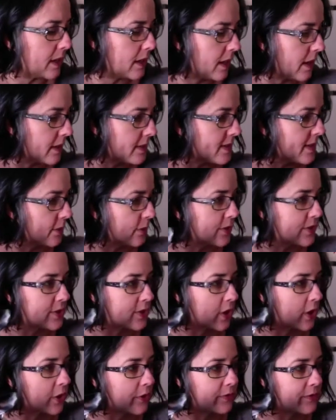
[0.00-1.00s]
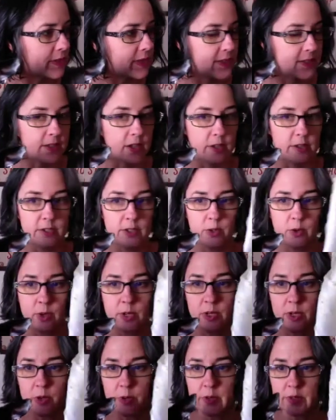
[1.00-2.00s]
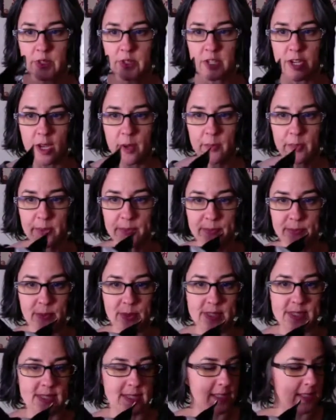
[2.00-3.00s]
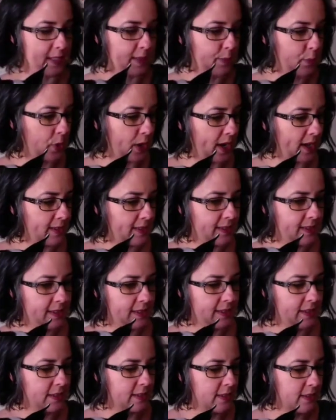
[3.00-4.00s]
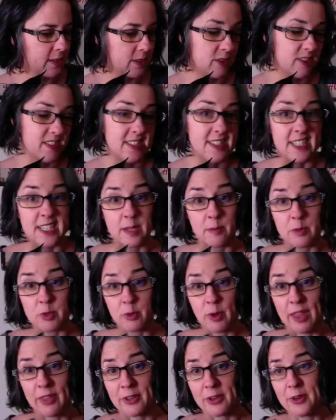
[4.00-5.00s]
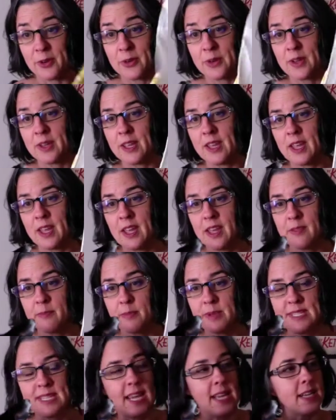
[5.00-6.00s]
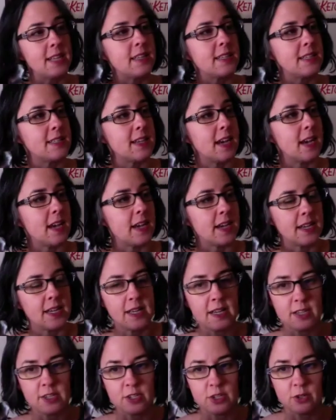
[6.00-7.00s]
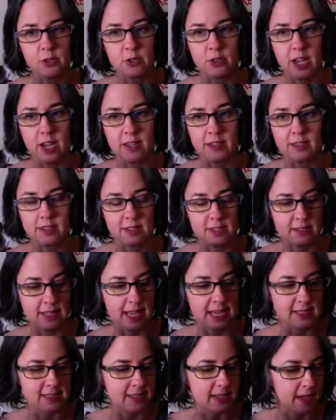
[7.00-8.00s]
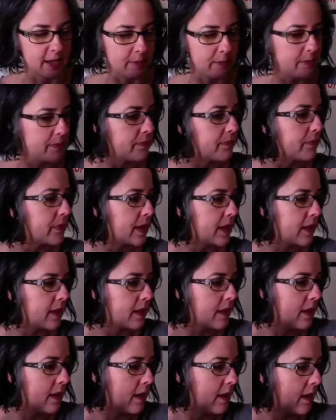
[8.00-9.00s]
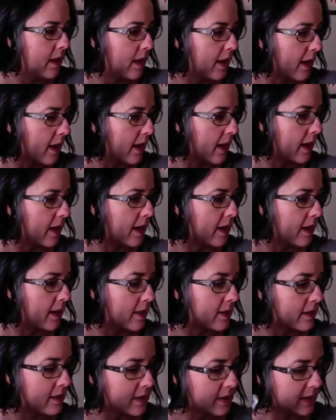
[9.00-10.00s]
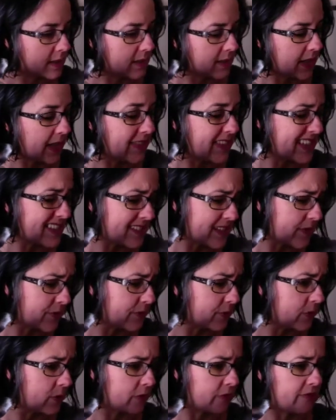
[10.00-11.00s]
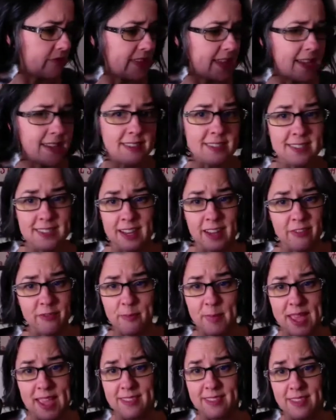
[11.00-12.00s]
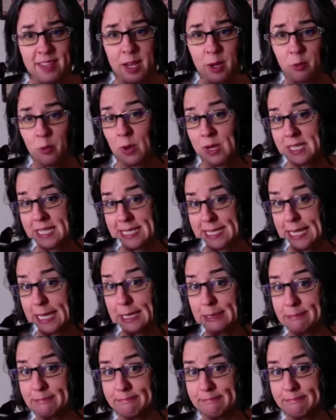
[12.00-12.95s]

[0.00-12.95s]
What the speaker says: a silk scarf that is also going to go in the shop once that it's pressed, steamed rather. Botanically dyed. I showed you guys this last time. And yeah, that's it for things that I've made that I want to sell.